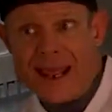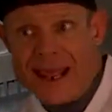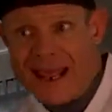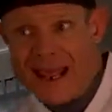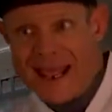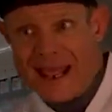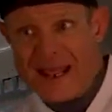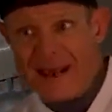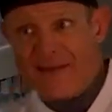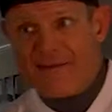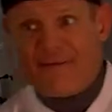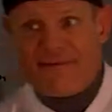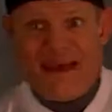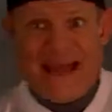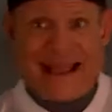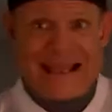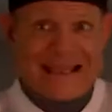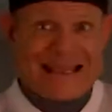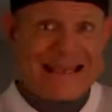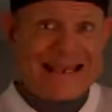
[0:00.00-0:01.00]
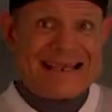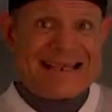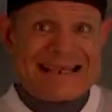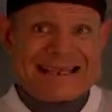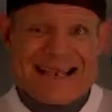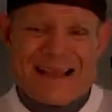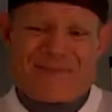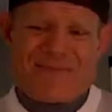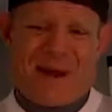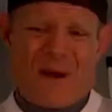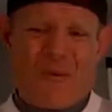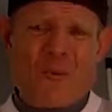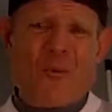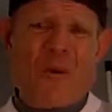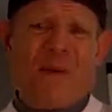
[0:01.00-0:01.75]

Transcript: And fact is, I'm not